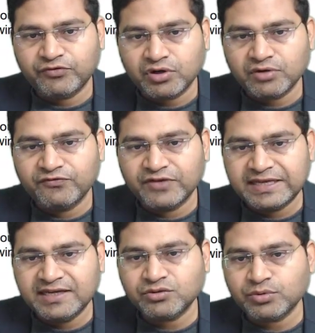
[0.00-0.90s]
for
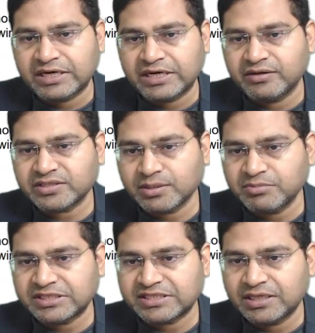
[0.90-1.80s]
failing to address
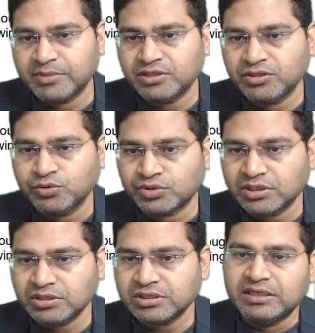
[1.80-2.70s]
some disabled users